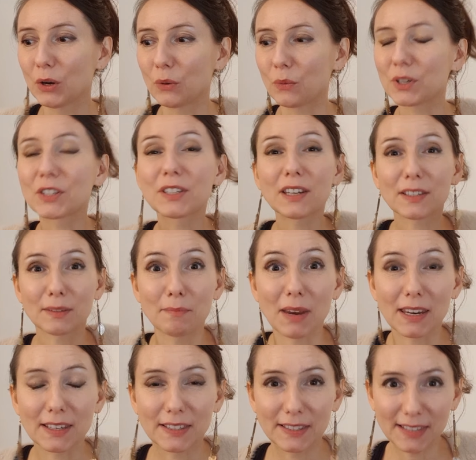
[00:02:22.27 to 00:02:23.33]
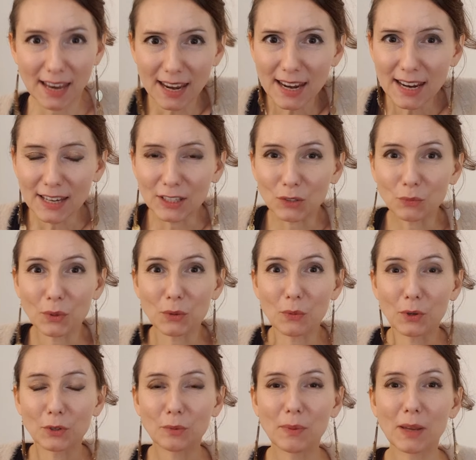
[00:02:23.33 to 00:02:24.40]
which does make sense. We
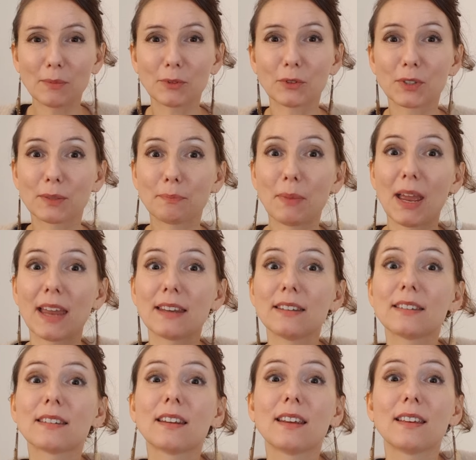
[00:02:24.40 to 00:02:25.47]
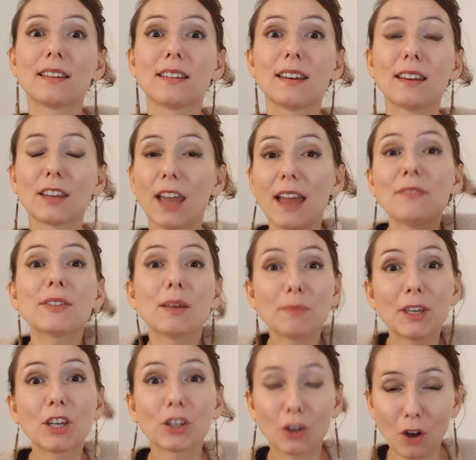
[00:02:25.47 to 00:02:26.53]
want to be able to have
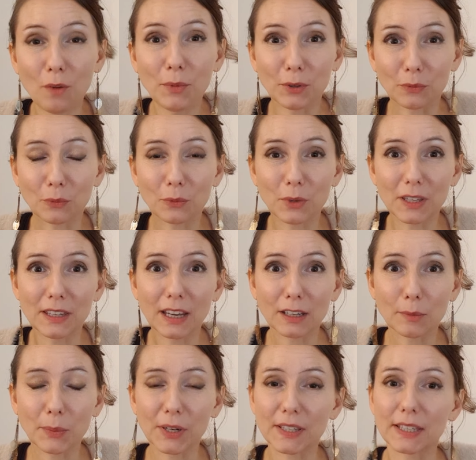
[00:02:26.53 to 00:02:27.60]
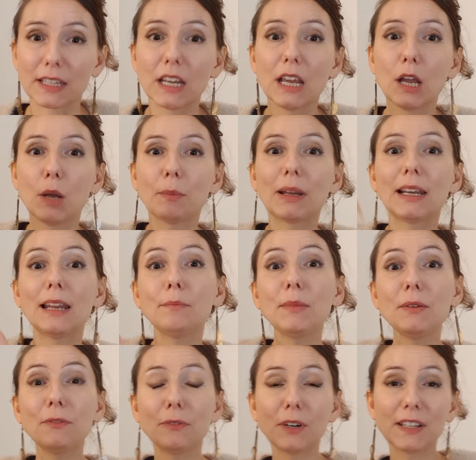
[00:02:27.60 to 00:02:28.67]
something in common with the other person. But let
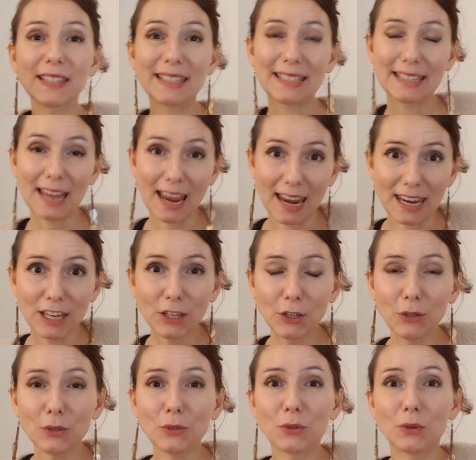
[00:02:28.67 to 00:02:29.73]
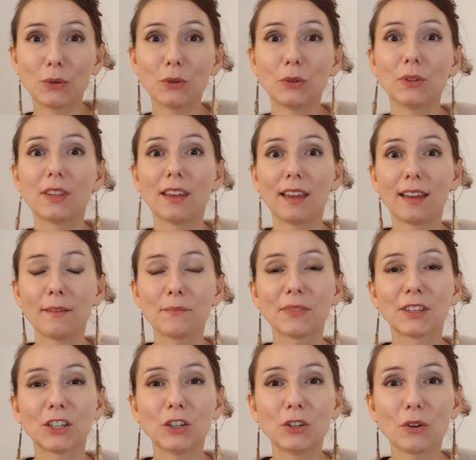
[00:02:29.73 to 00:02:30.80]
me first take you to
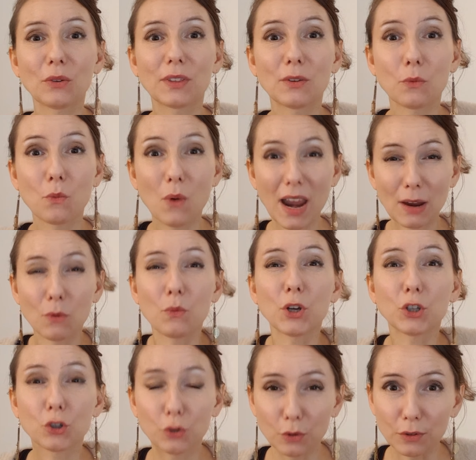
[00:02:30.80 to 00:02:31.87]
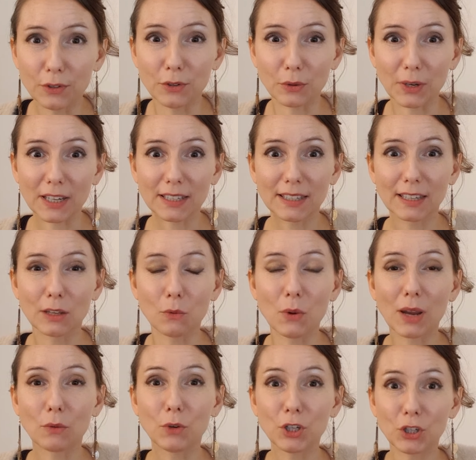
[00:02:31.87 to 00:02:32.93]
the way we should do it, the
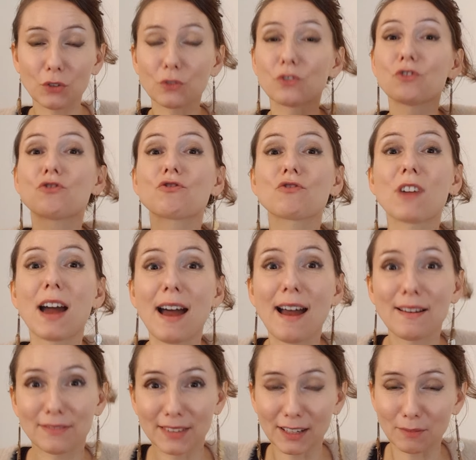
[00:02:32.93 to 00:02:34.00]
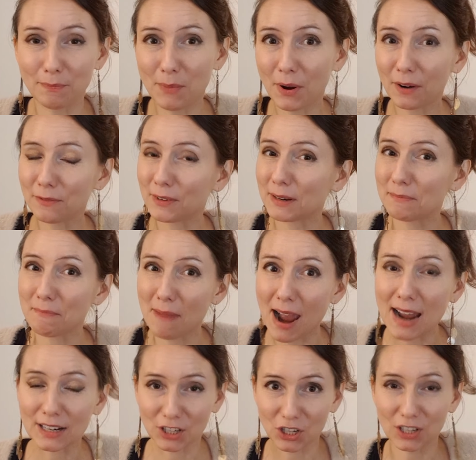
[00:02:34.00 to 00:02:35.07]
way we should draft that perfect
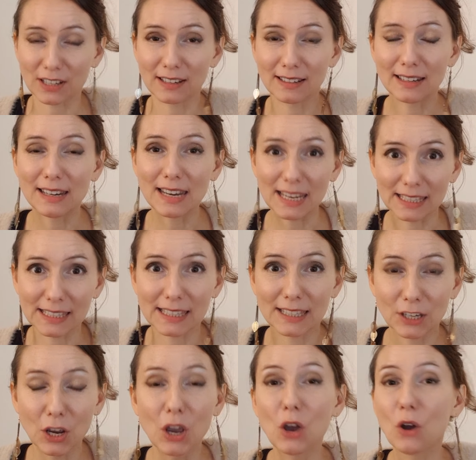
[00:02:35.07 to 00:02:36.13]
match list